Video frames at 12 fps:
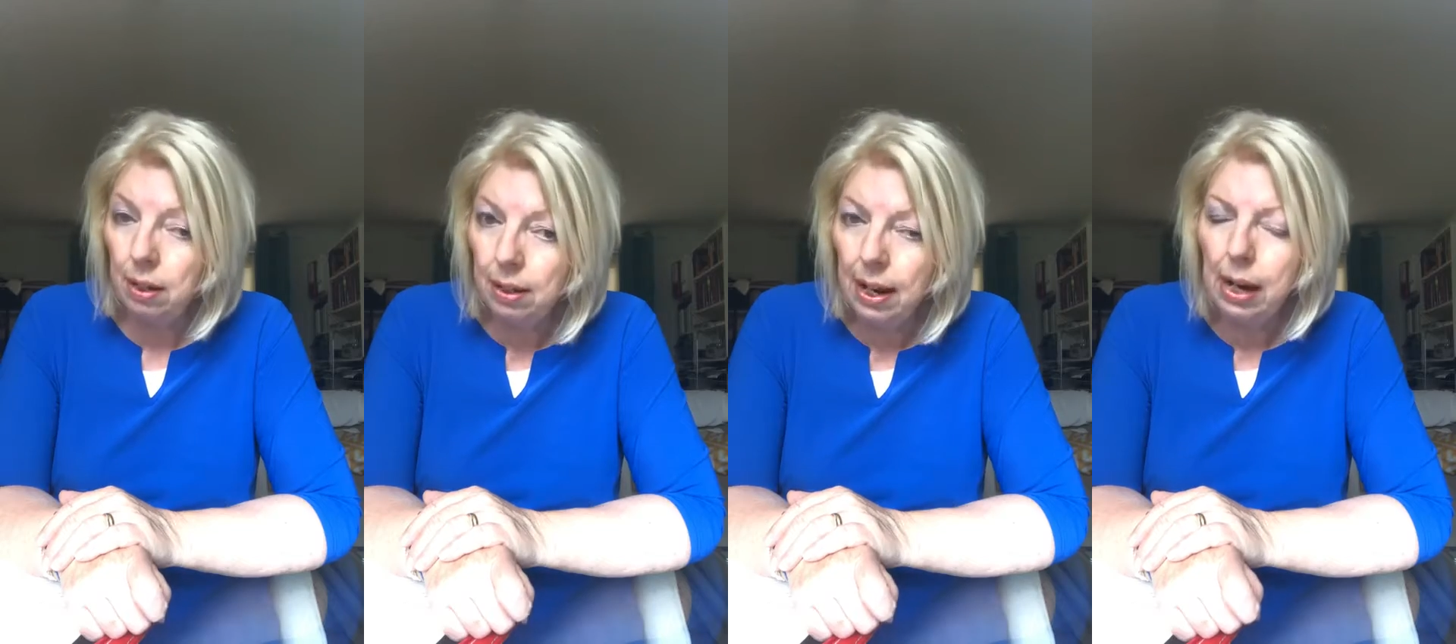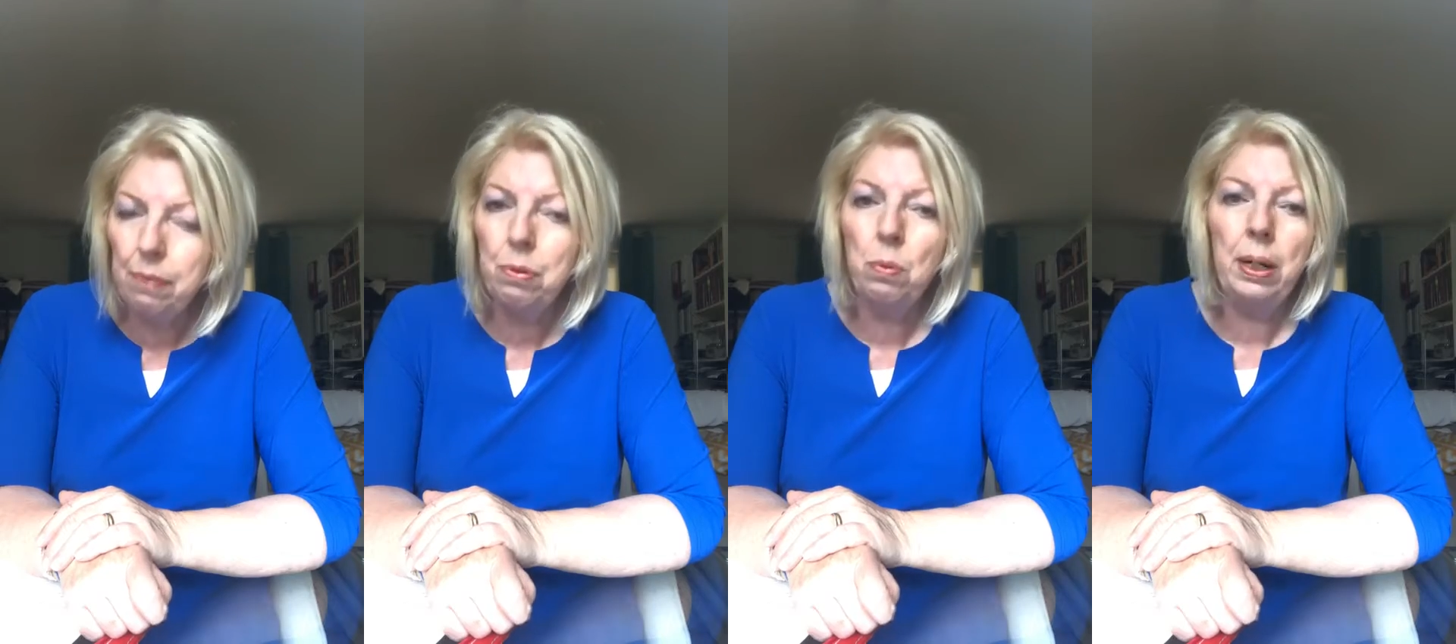
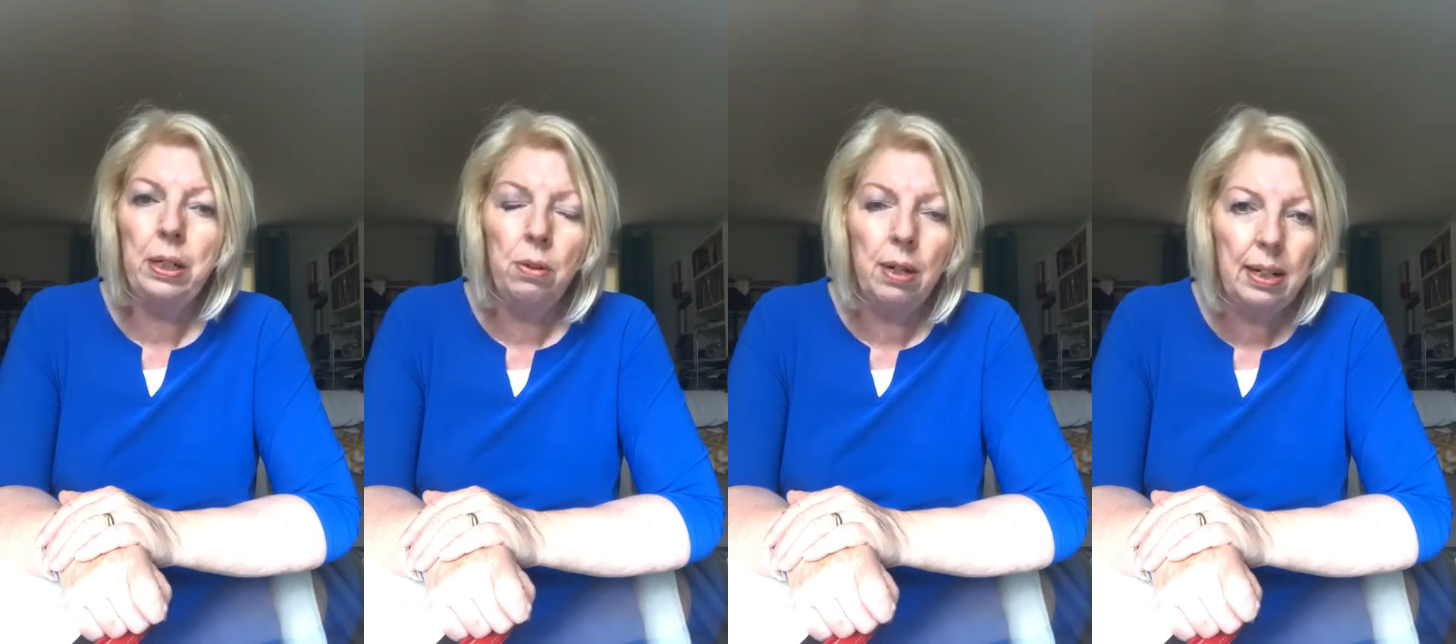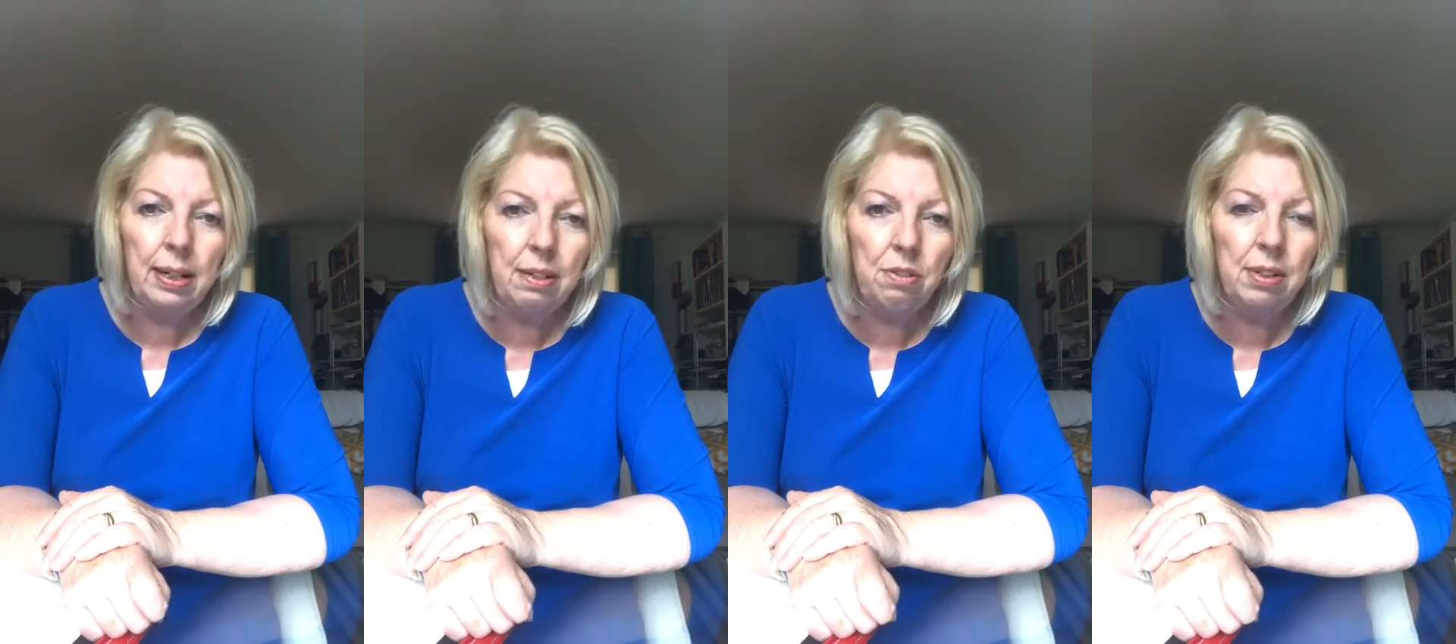alive and when you are
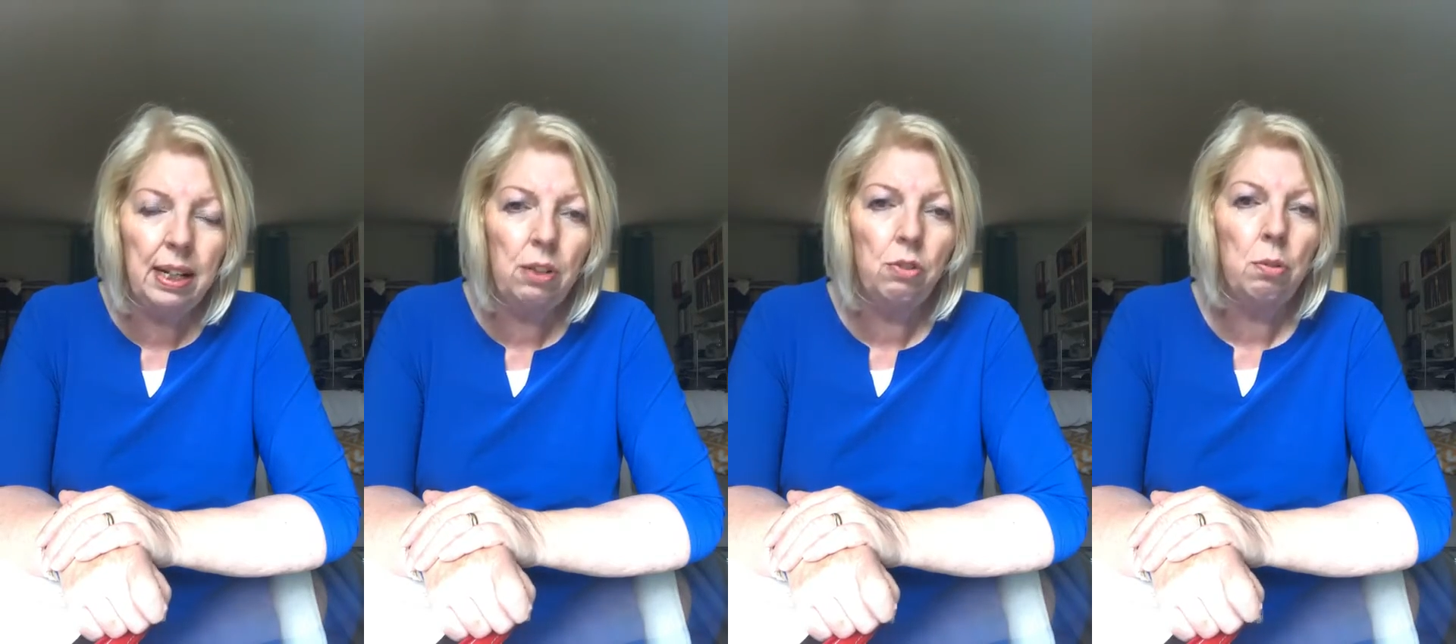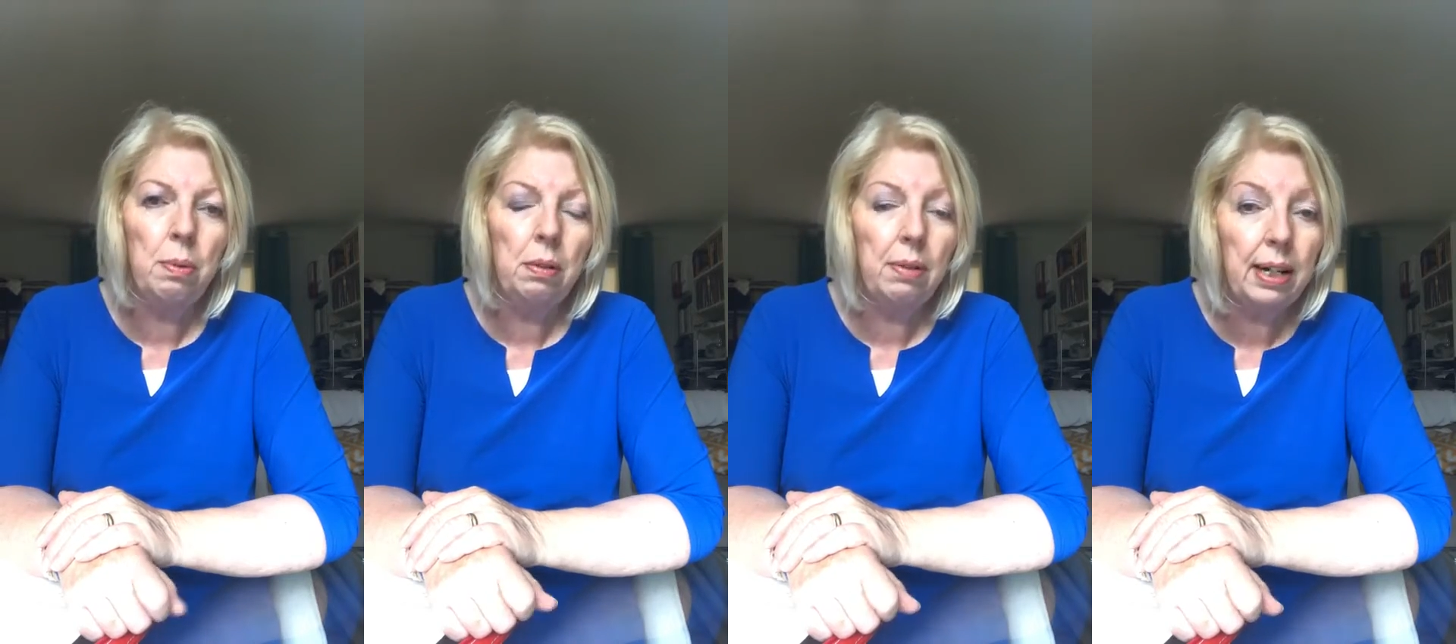listening to
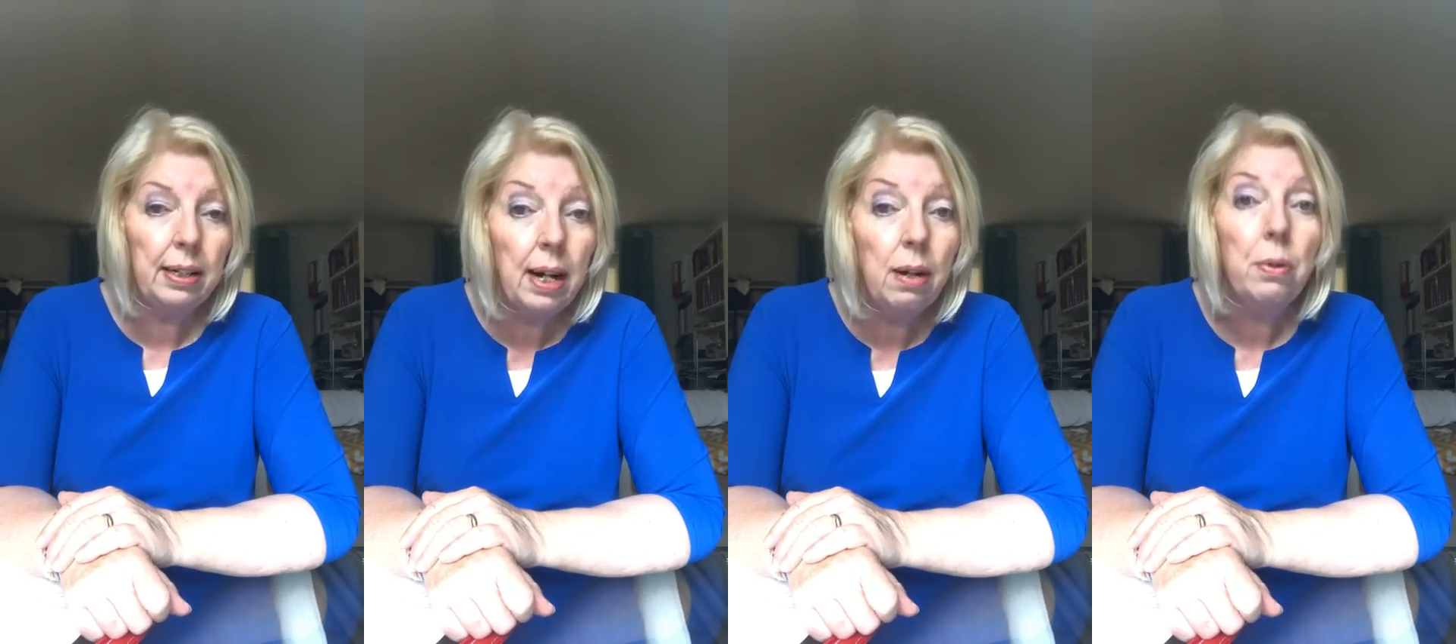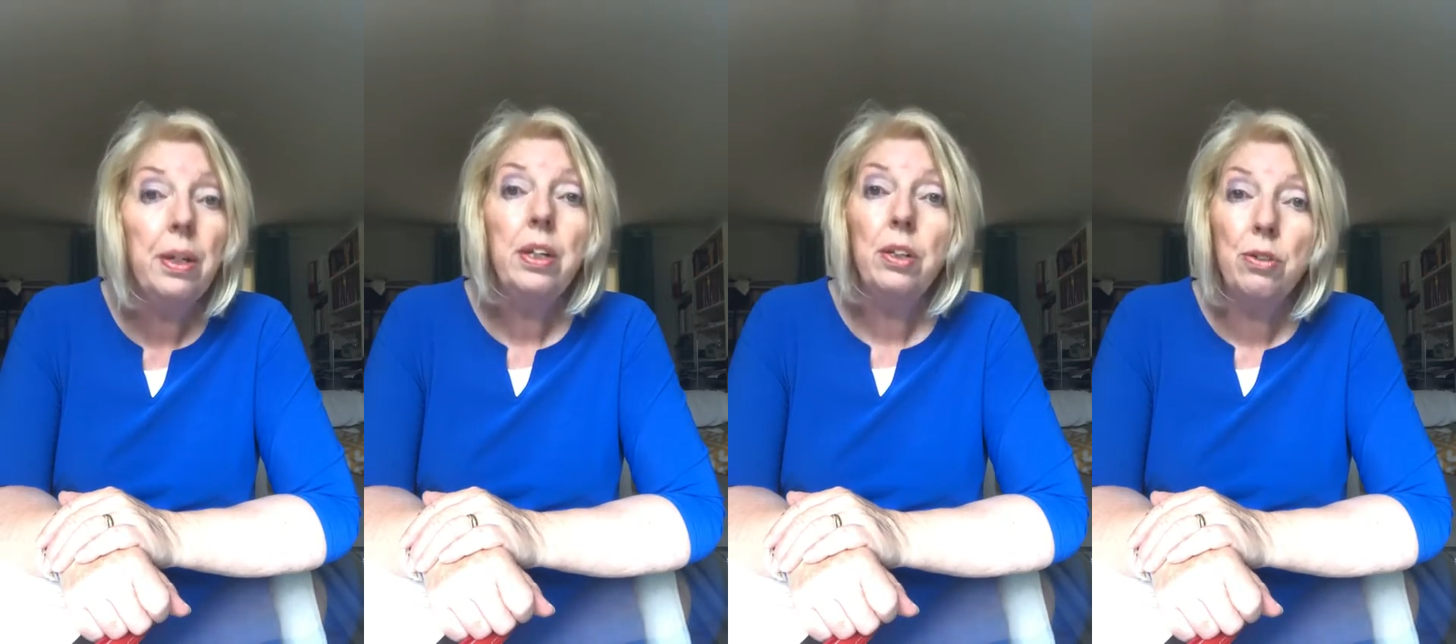me right now,